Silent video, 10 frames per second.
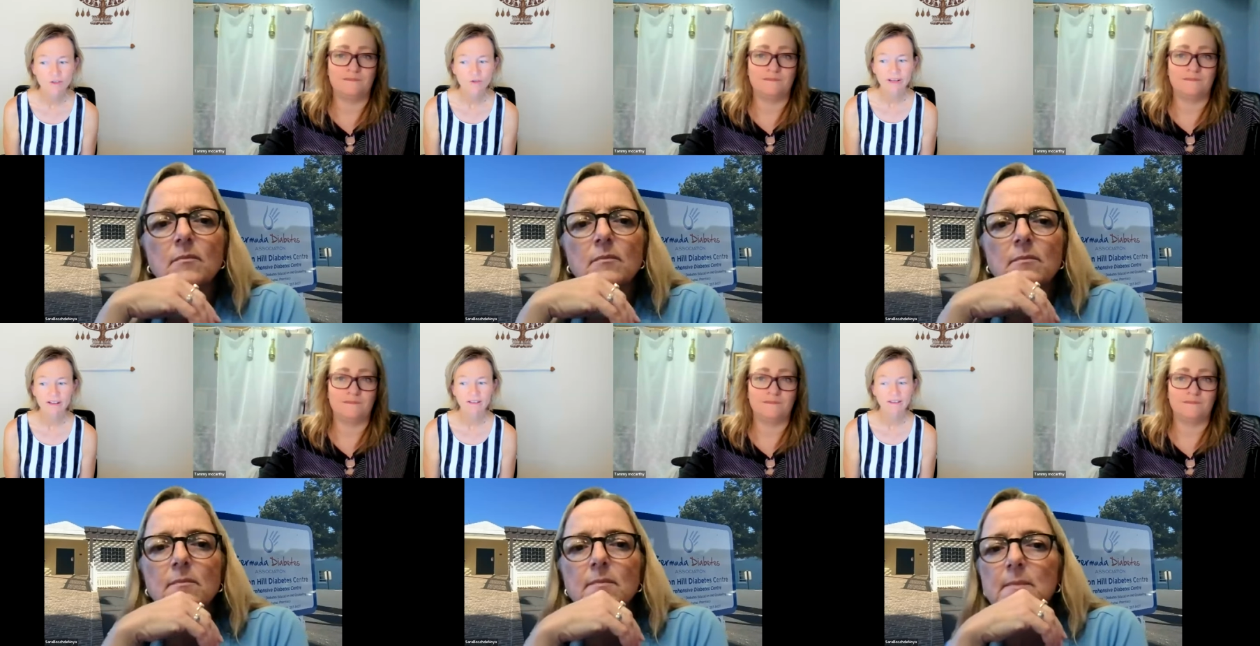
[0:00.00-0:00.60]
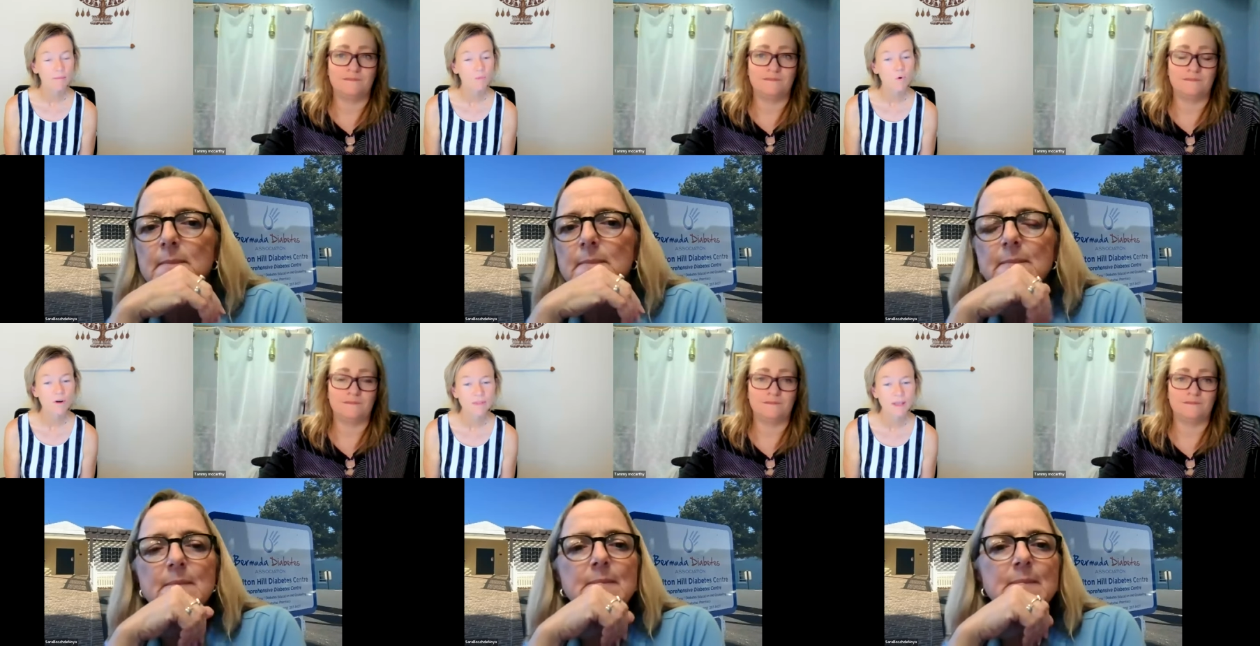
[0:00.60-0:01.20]
Speaker 1: drink lem
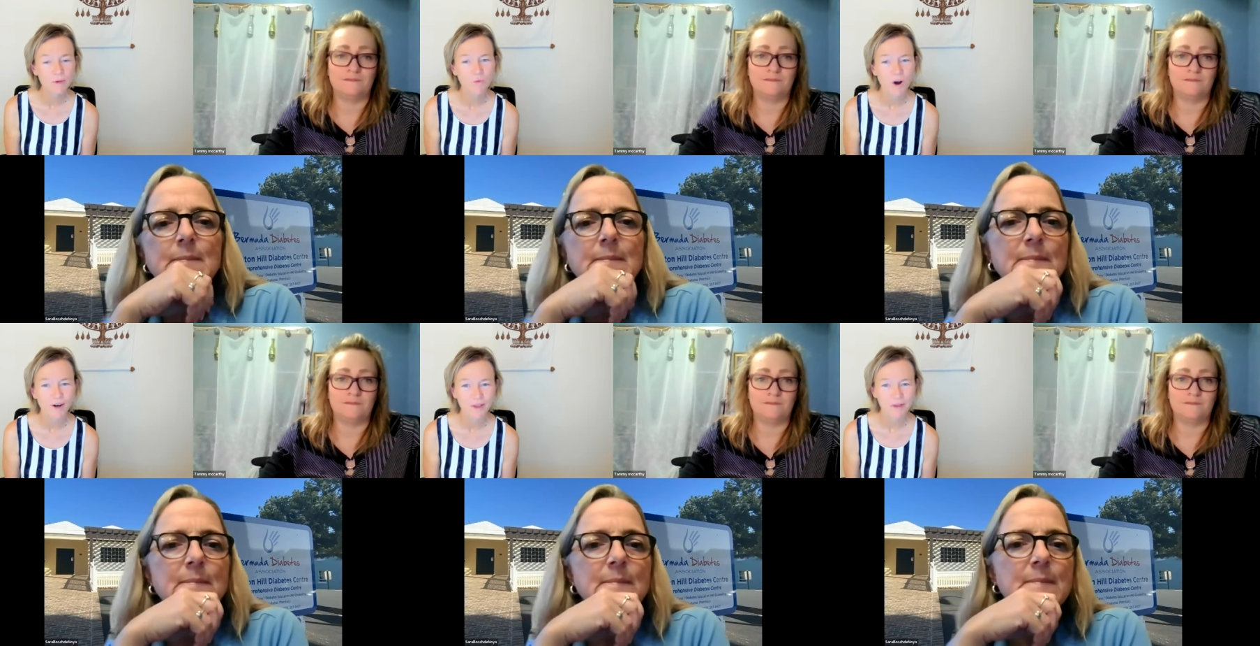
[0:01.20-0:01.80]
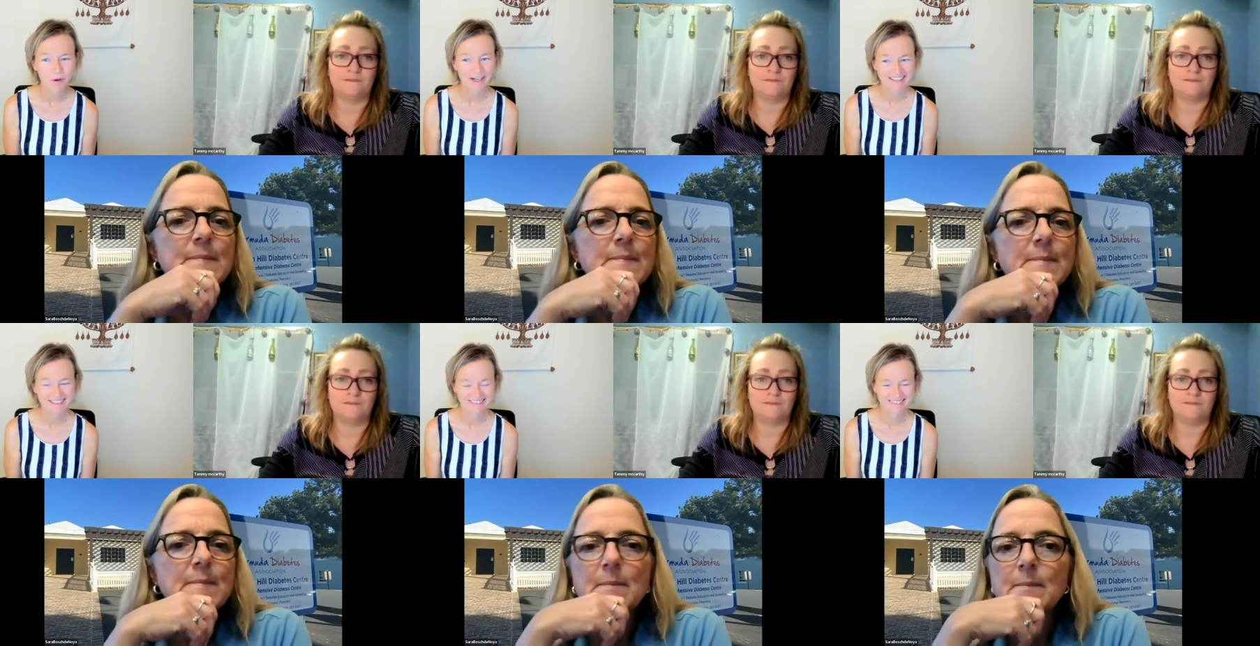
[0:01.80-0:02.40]
warm lemon water in the morning?
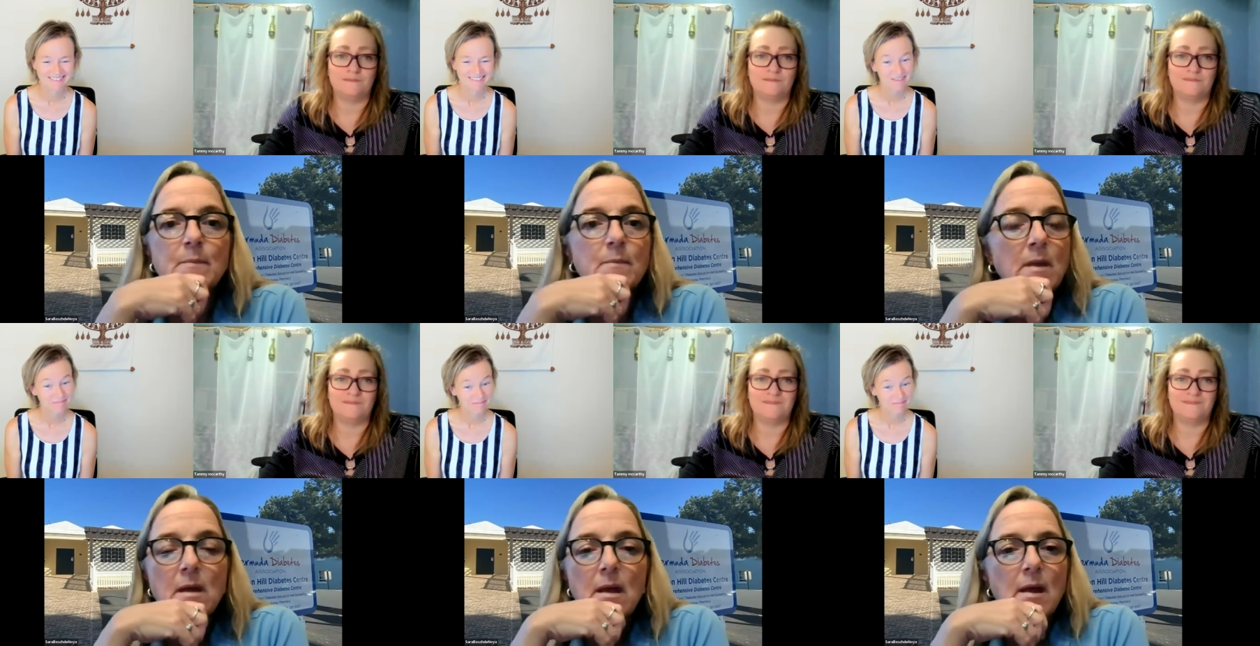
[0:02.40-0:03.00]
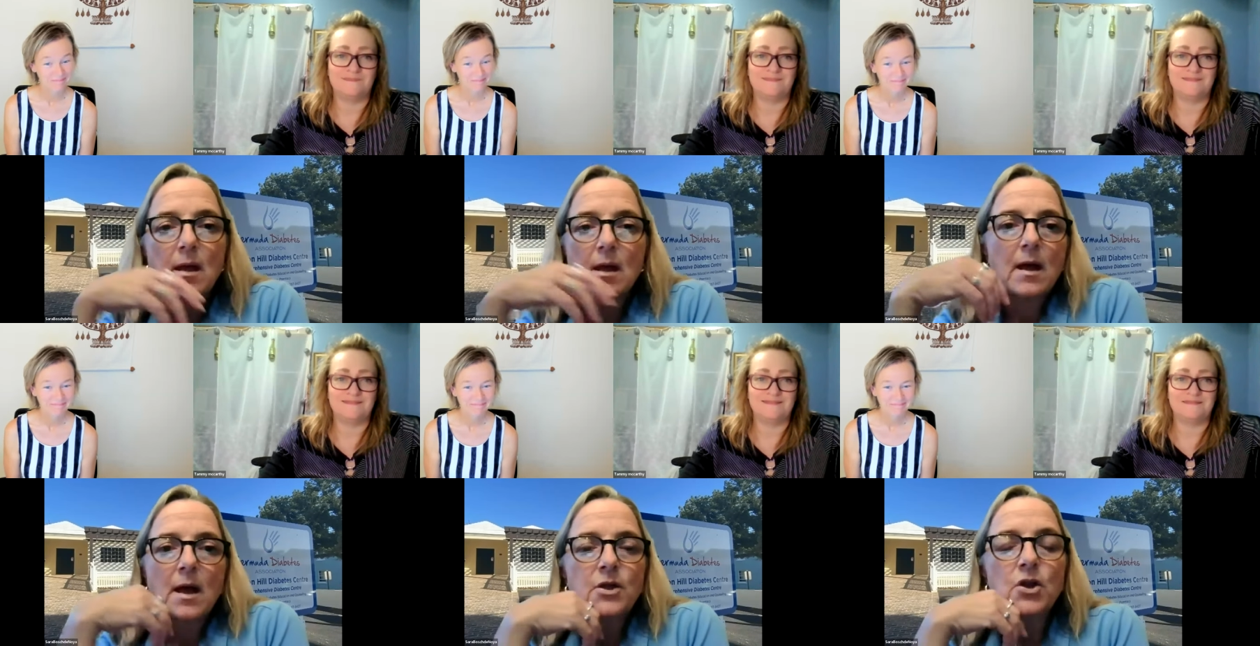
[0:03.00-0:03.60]

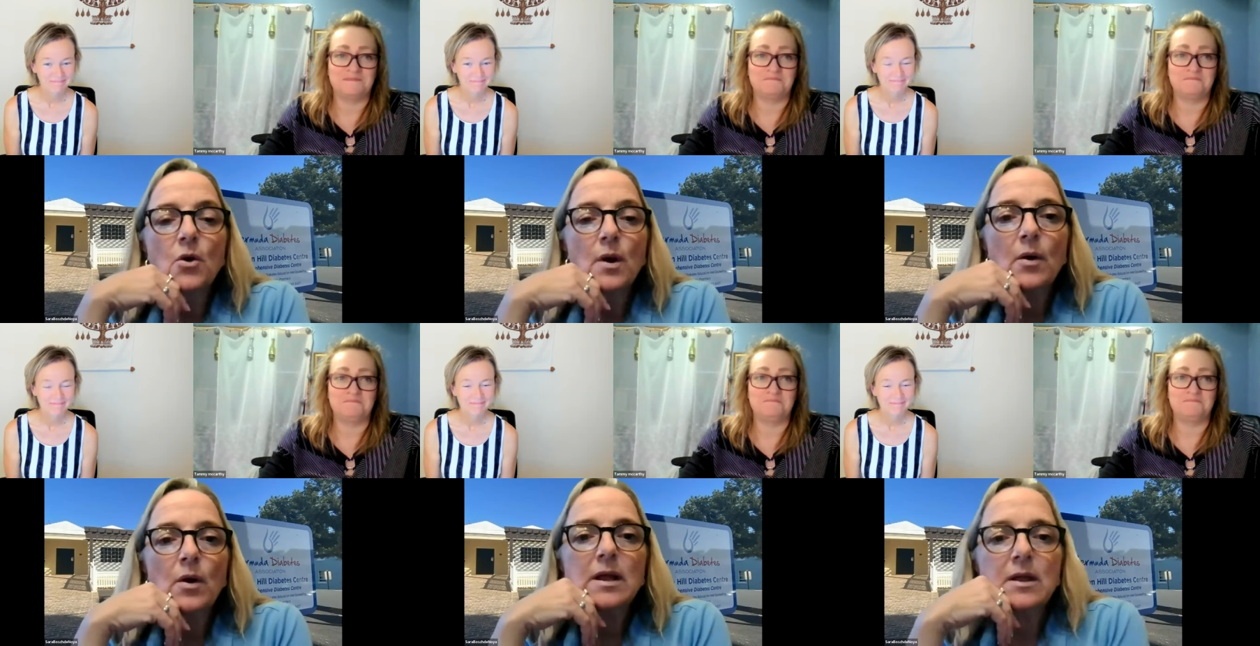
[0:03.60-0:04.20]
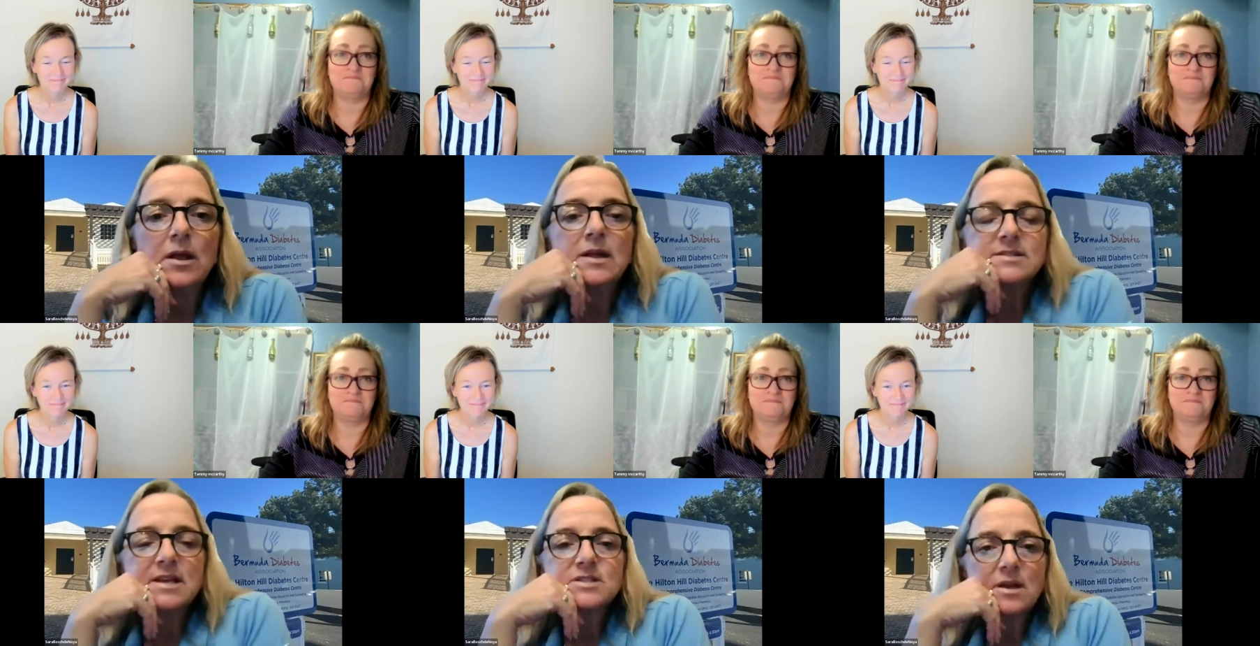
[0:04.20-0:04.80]
Speaker 2: You know,
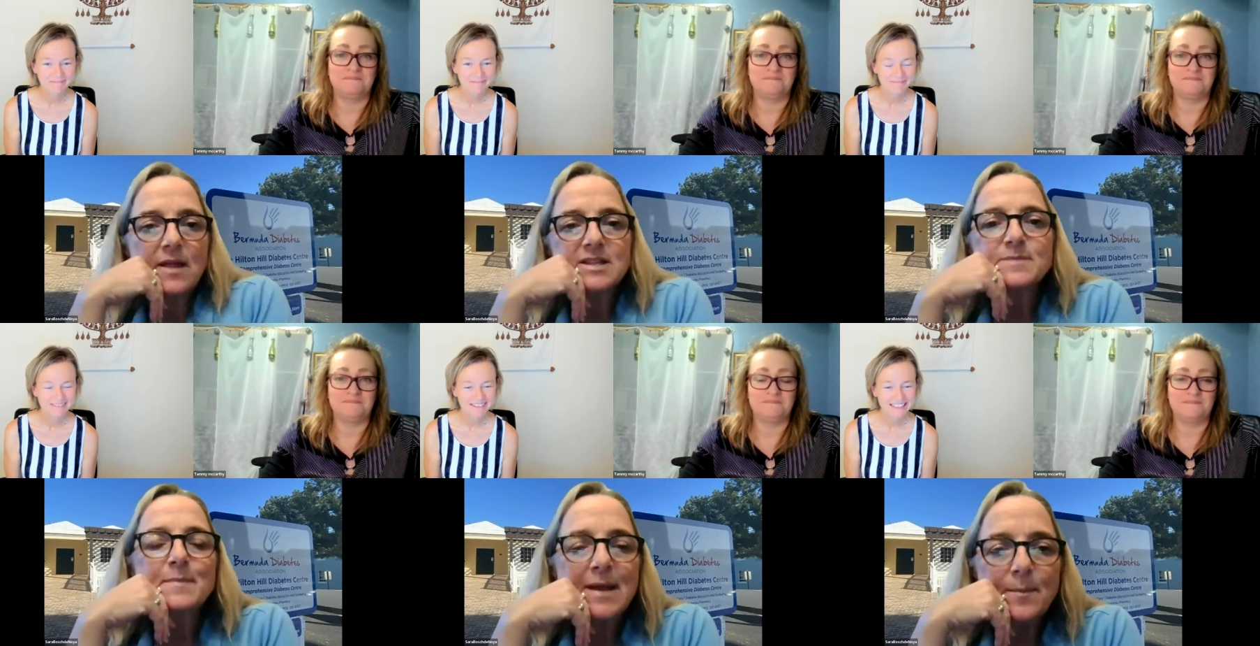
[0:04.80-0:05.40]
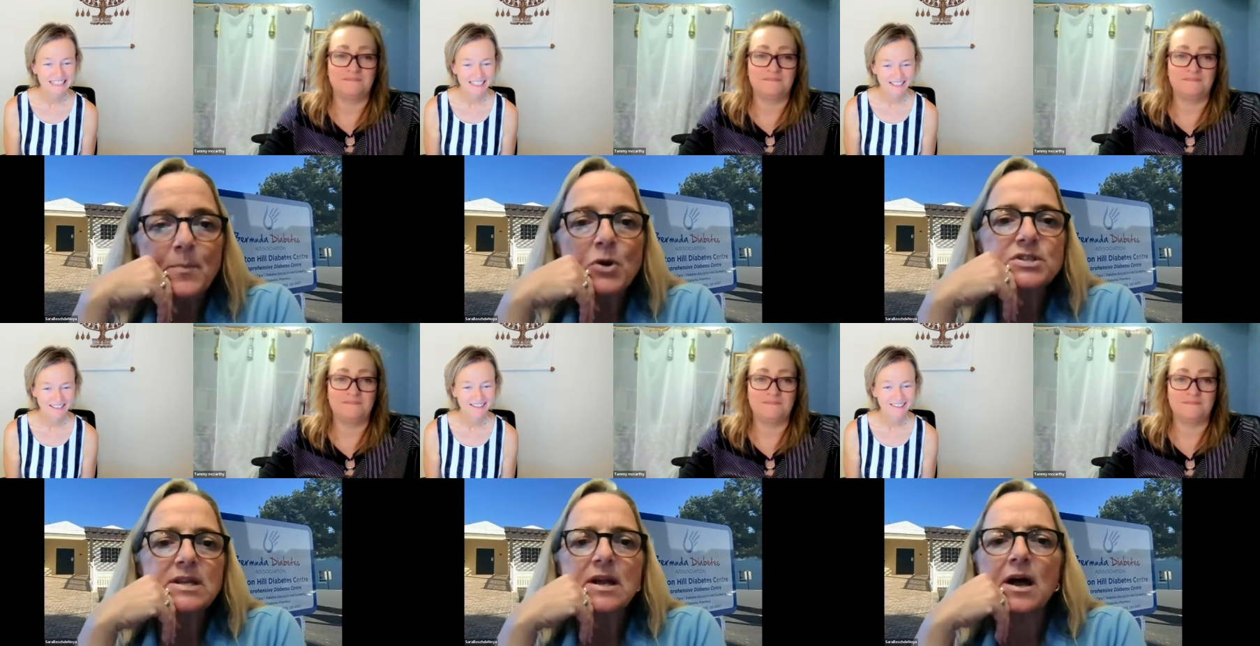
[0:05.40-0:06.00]
it's it's that's
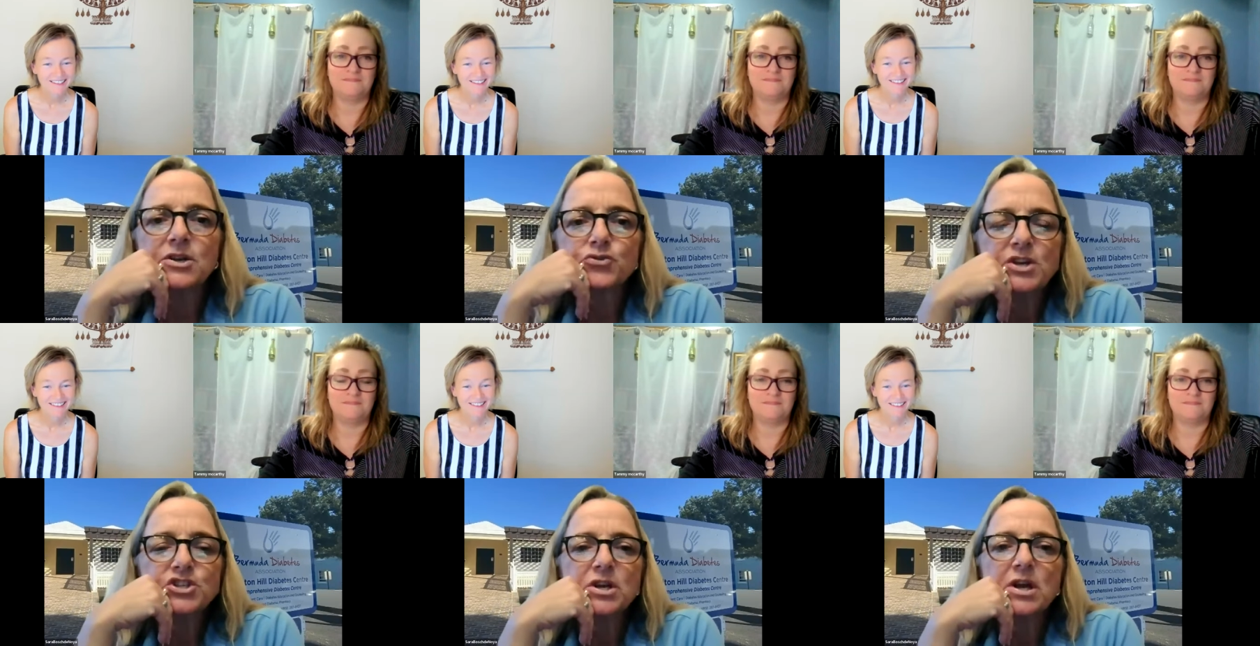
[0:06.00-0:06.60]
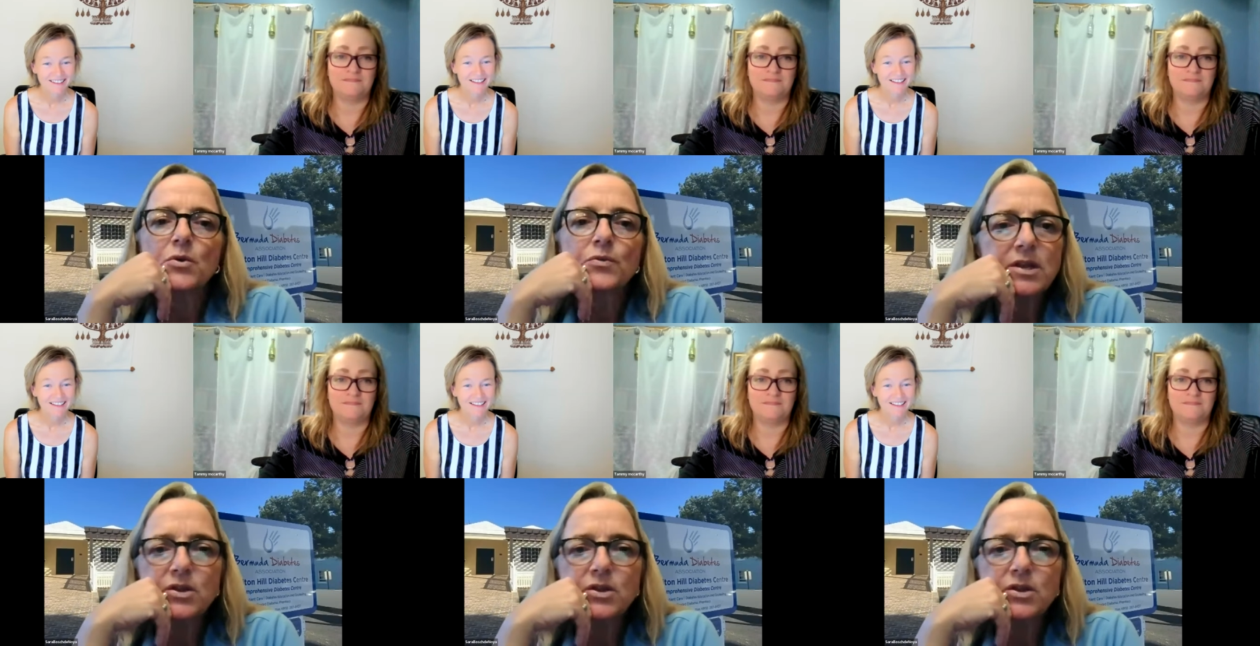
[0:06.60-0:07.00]
mostly hydration. I don't